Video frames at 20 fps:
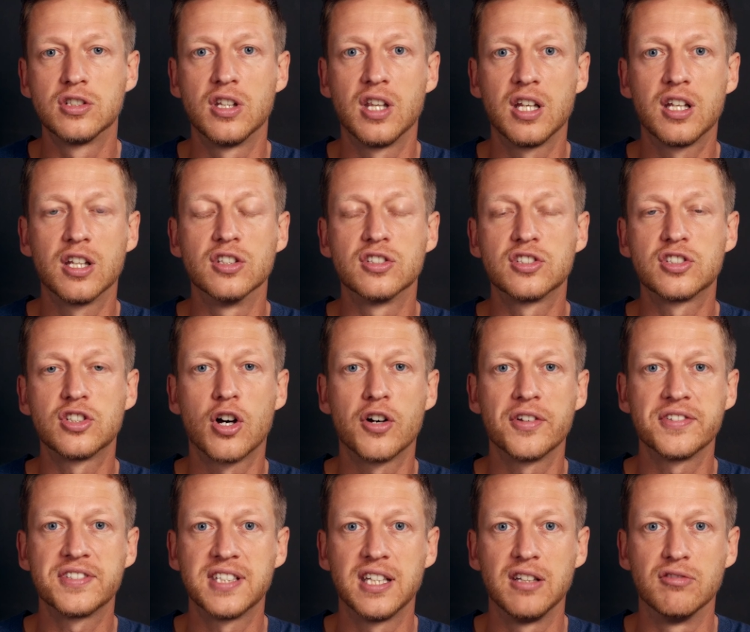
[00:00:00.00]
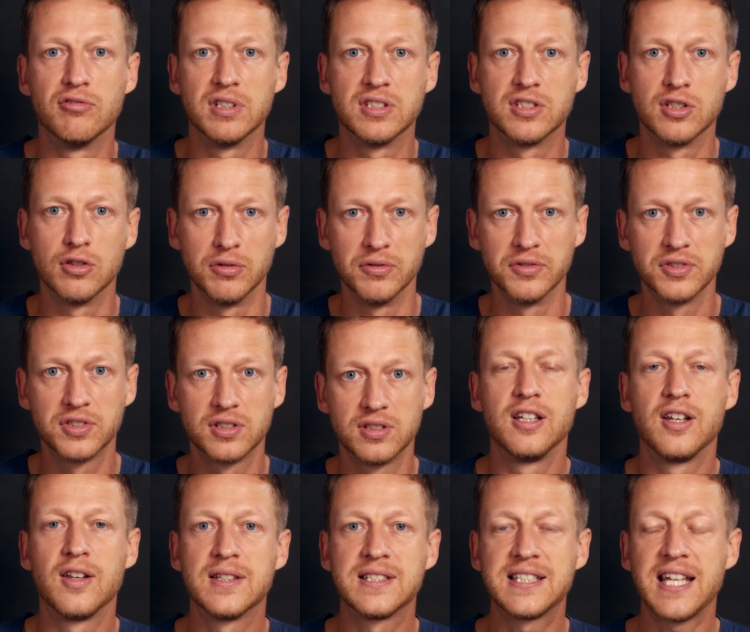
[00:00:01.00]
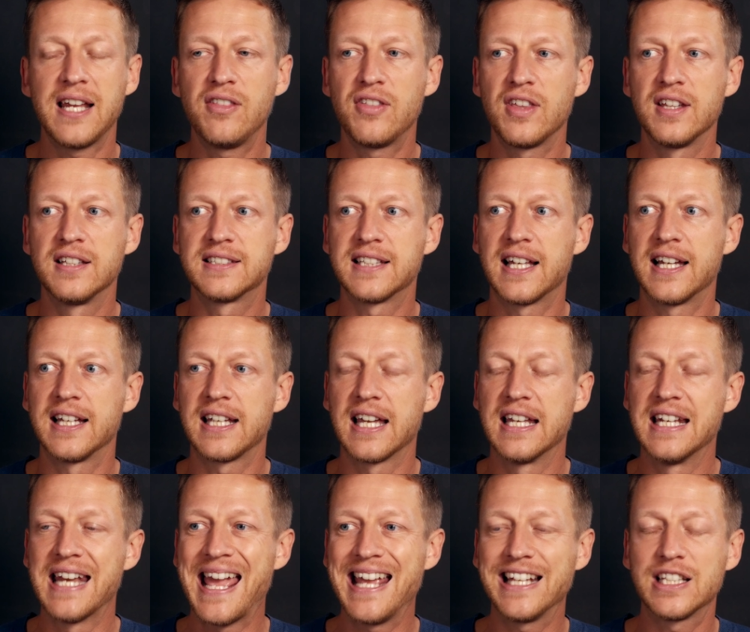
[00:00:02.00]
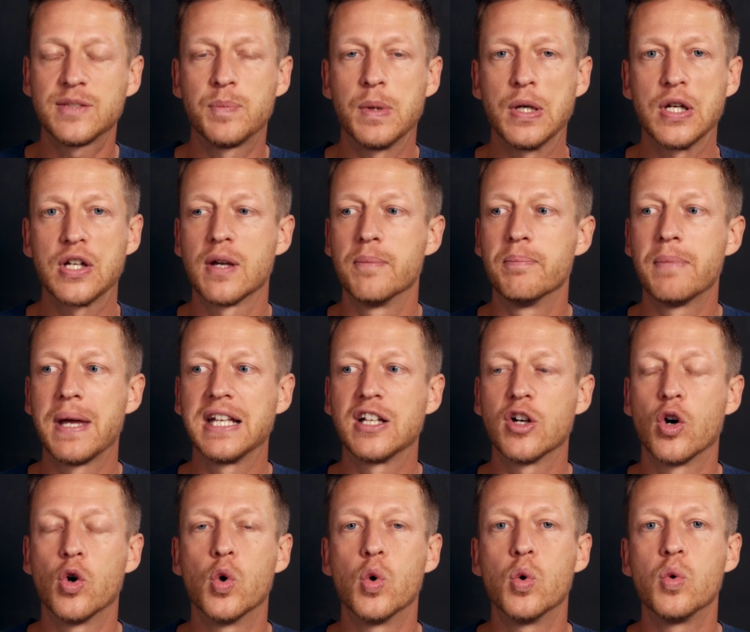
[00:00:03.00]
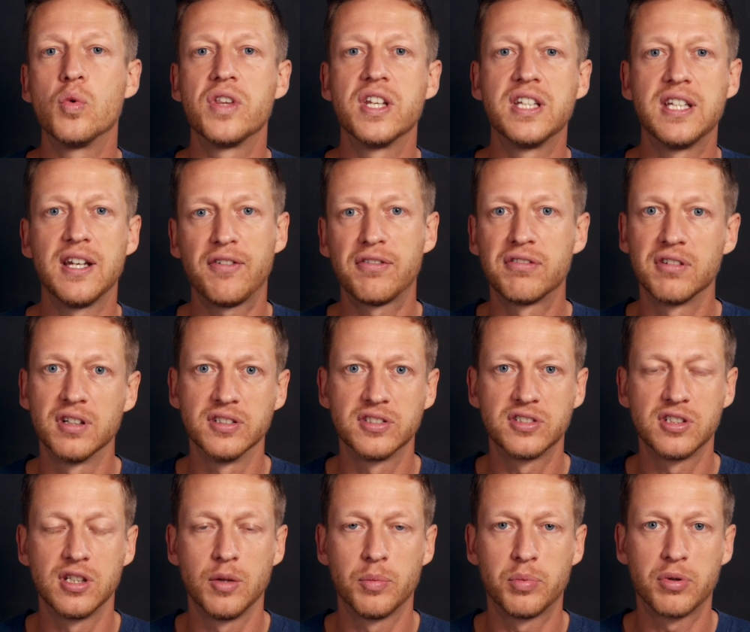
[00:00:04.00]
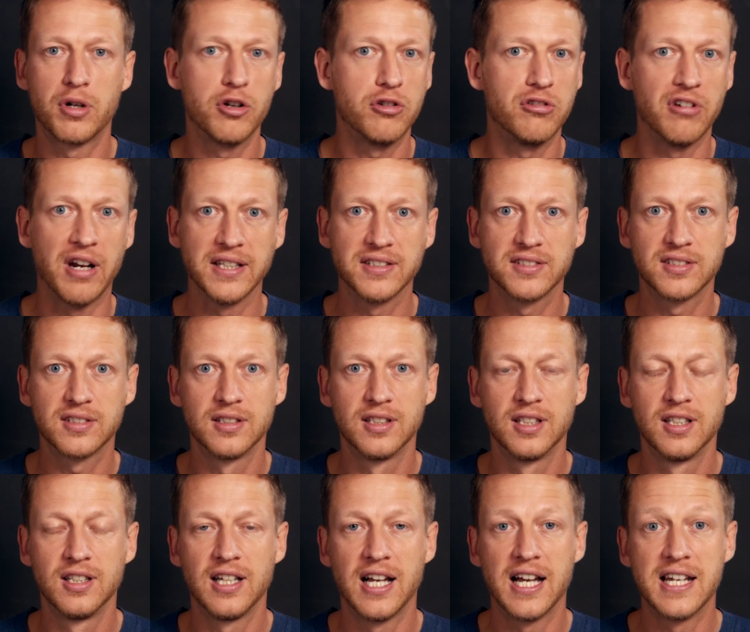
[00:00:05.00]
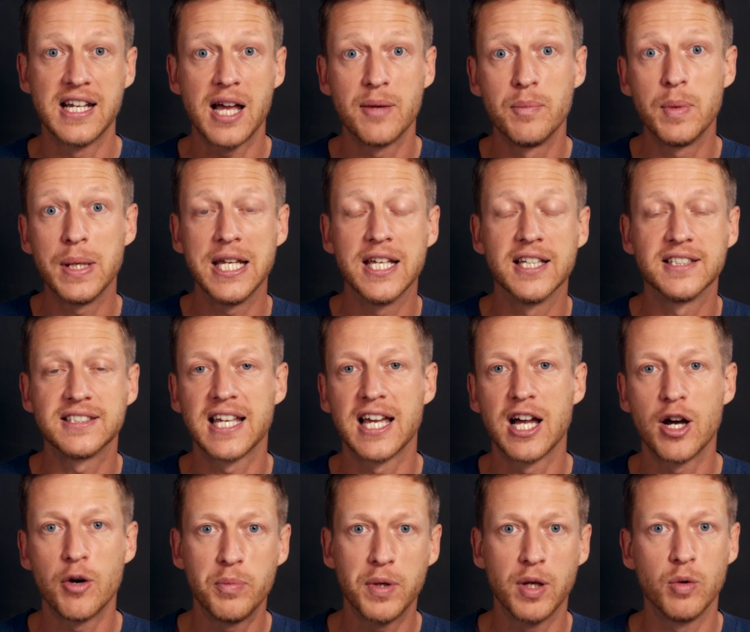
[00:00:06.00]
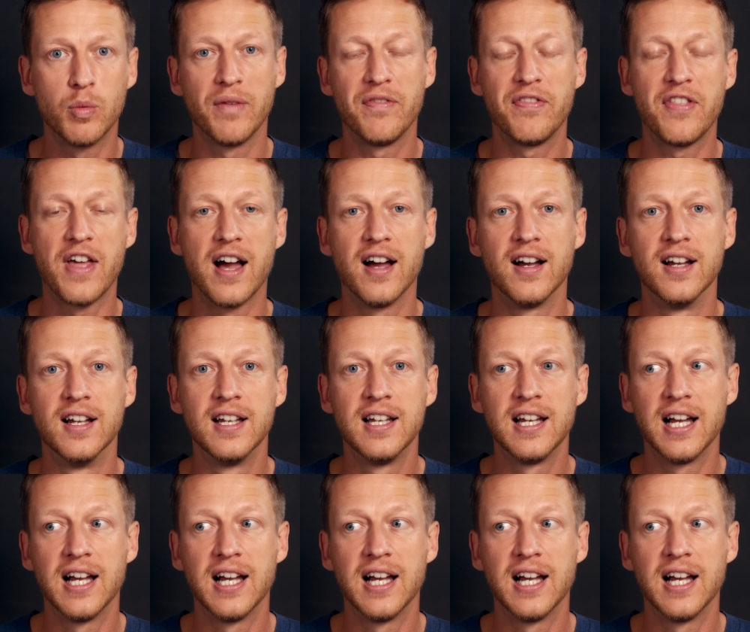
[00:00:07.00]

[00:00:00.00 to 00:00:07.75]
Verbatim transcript: so they can start seeing results. You can say things like, an expert can make all the difference to your progress and I'm here to help you with that.